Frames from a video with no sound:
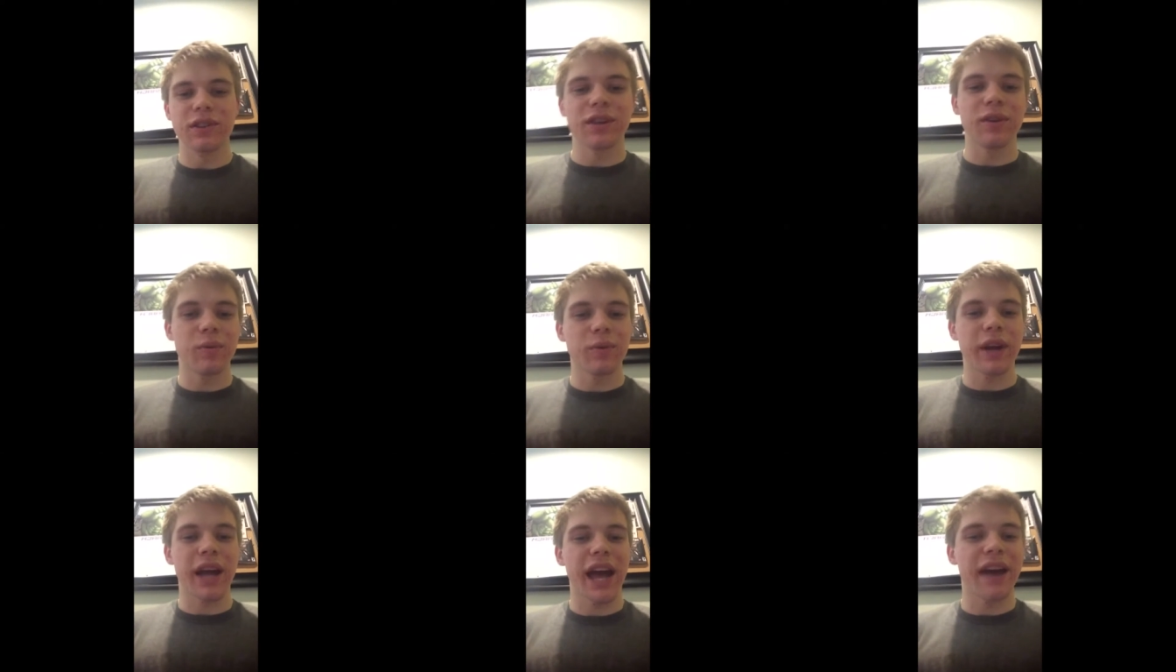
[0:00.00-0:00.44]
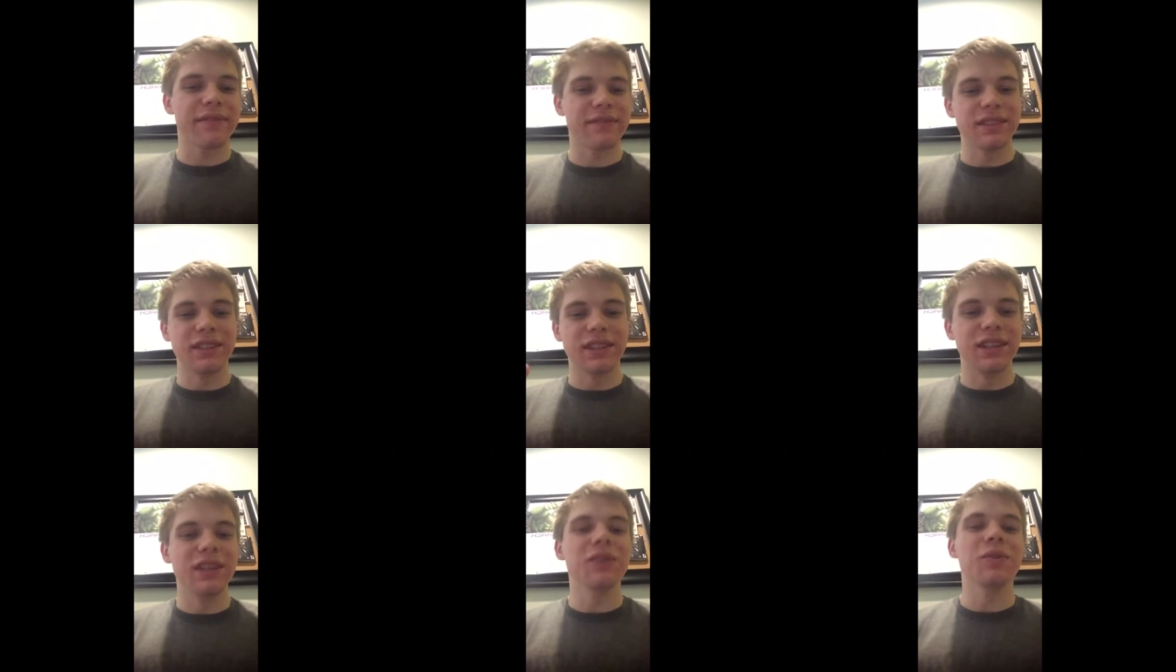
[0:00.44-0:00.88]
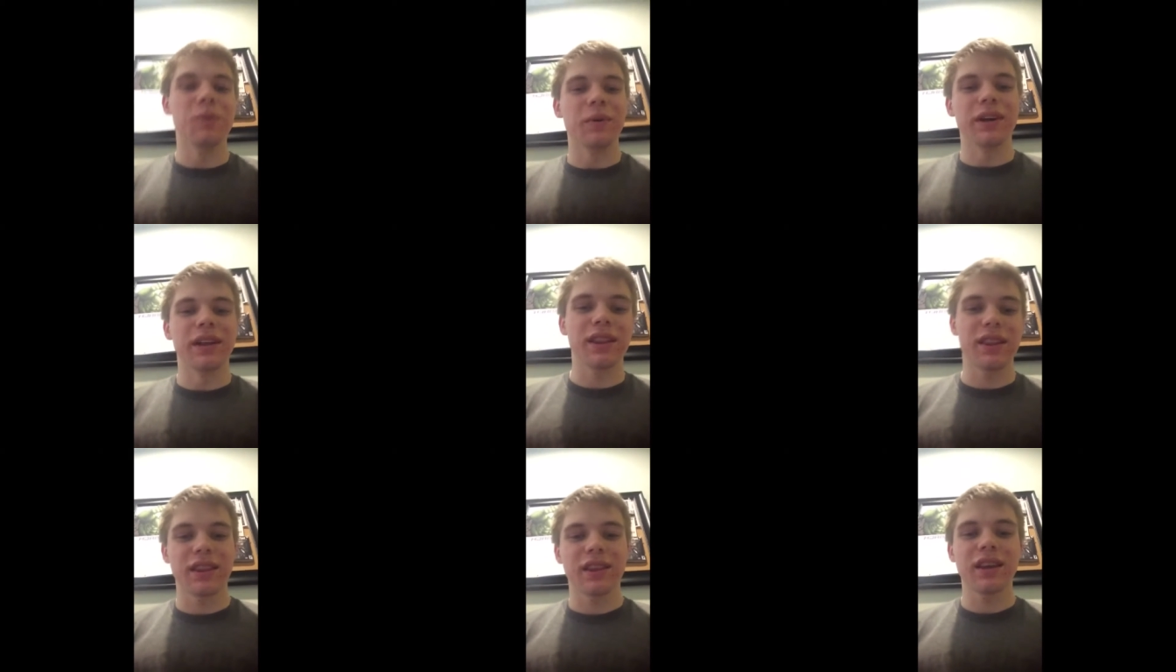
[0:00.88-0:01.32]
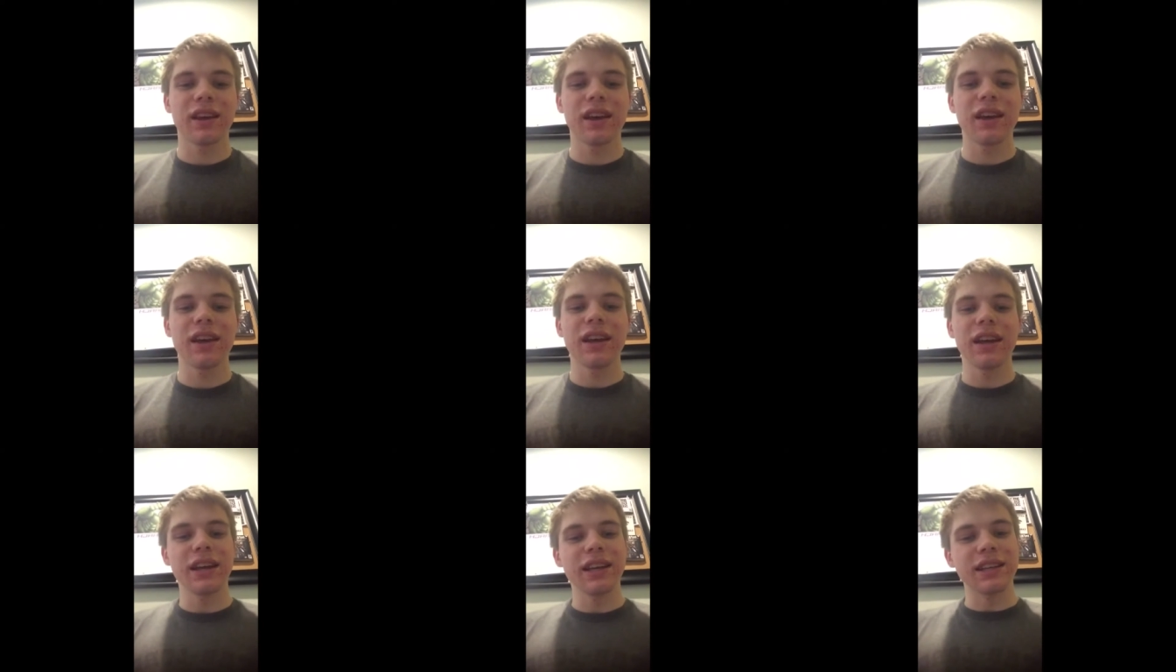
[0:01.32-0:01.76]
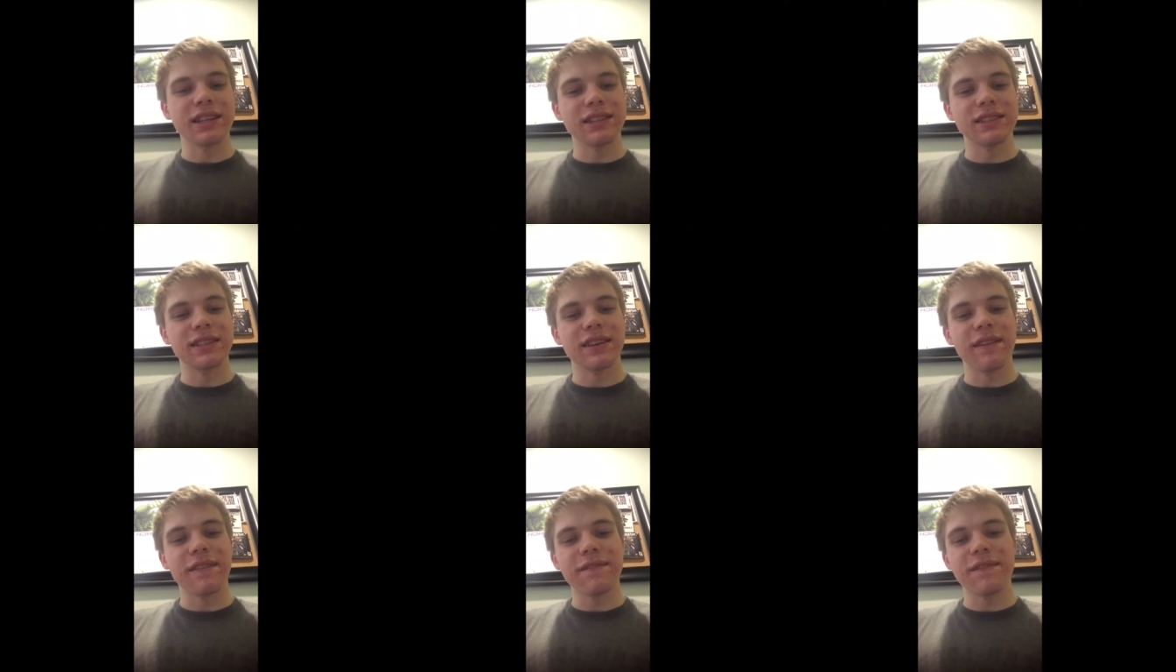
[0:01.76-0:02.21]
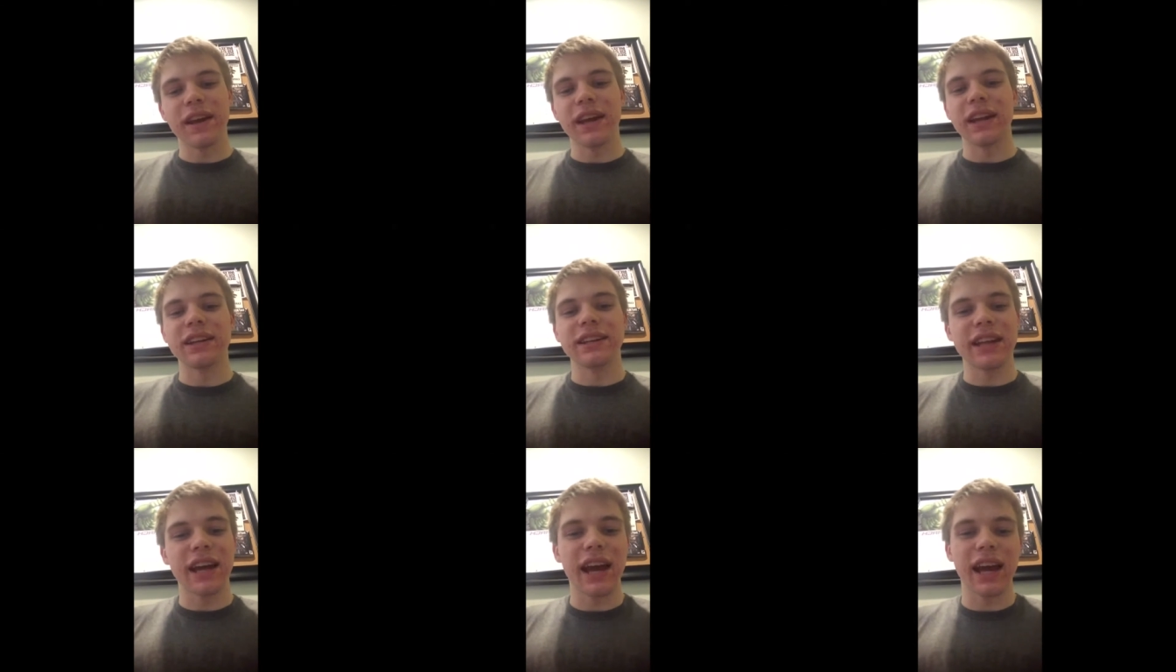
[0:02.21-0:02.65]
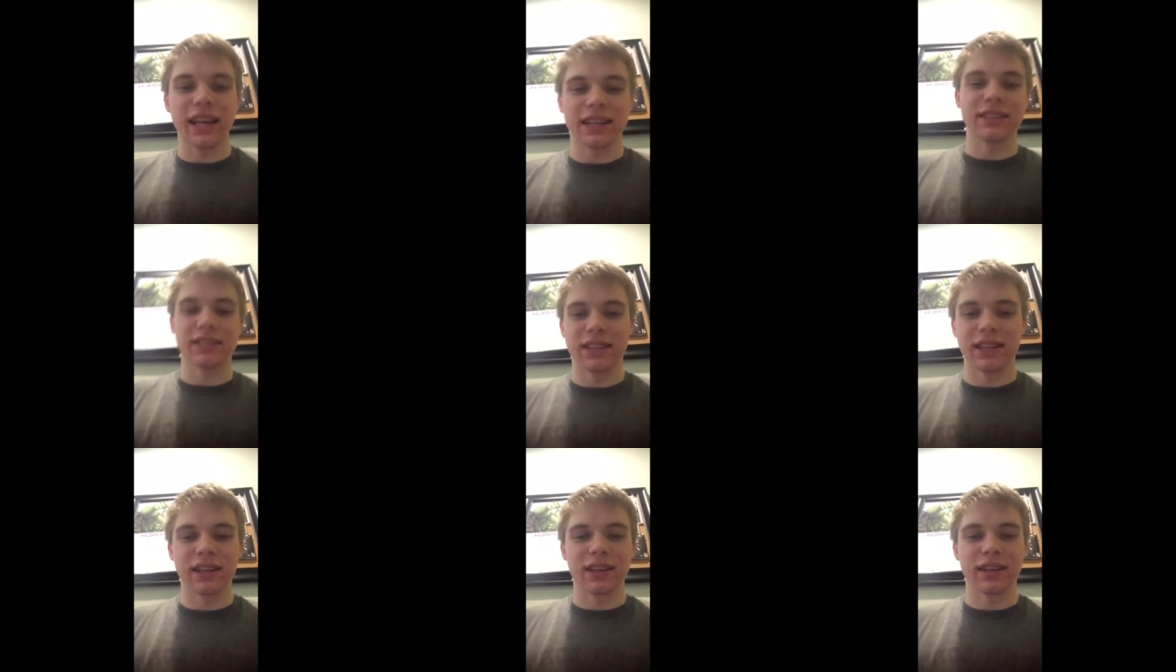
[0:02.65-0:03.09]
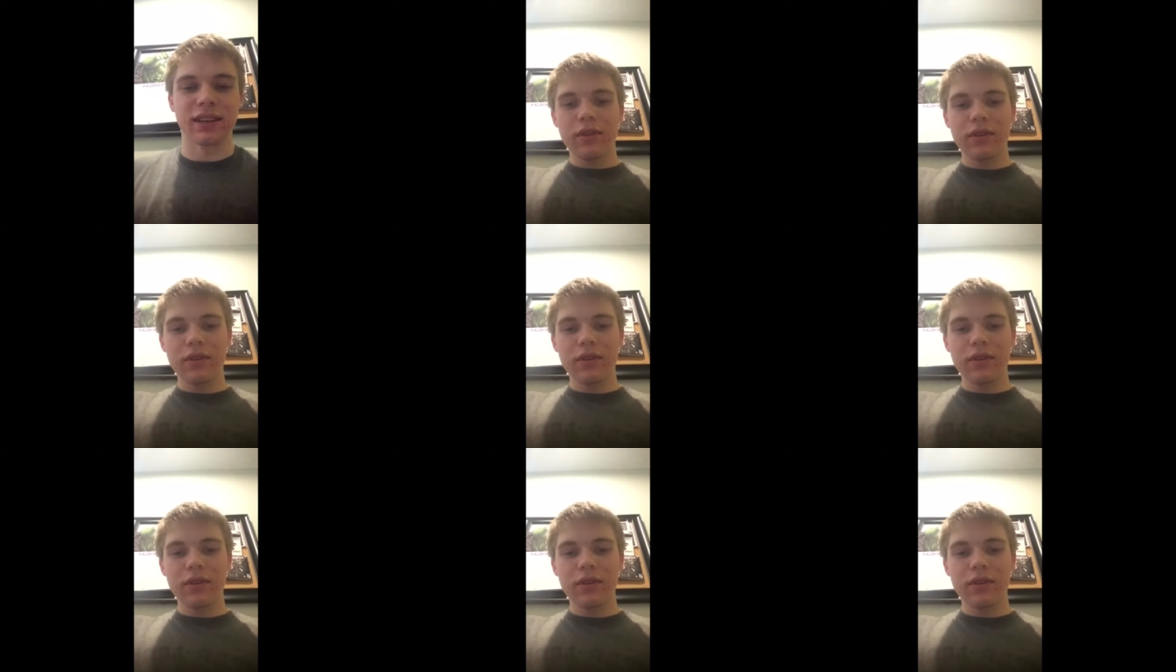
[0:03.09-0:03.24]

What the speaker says: that we have to deal with is fantastic.